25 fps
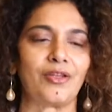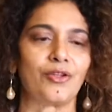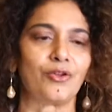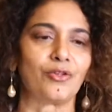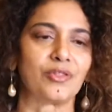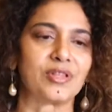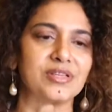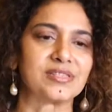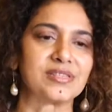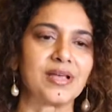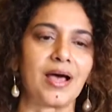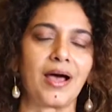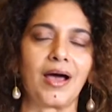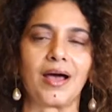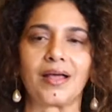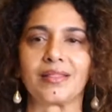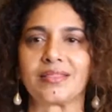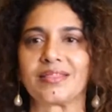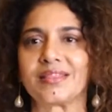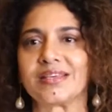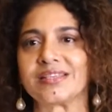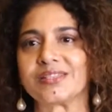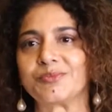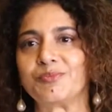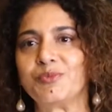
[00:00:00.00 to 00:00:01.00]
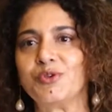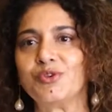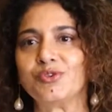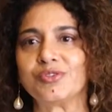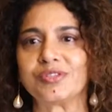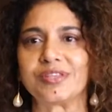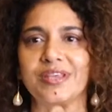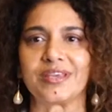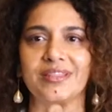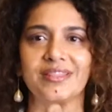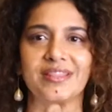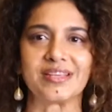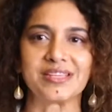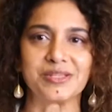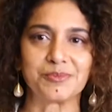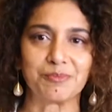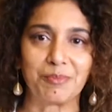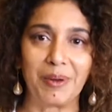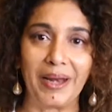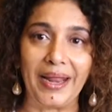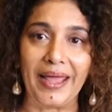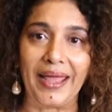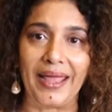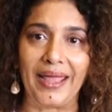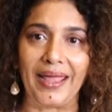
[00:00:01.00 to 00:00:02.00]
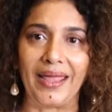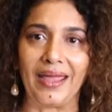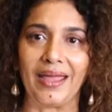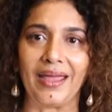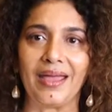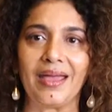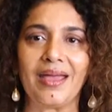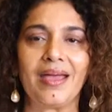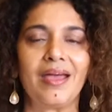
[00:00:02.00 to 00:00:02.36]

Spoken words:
You know, there's art, there's music, there's play.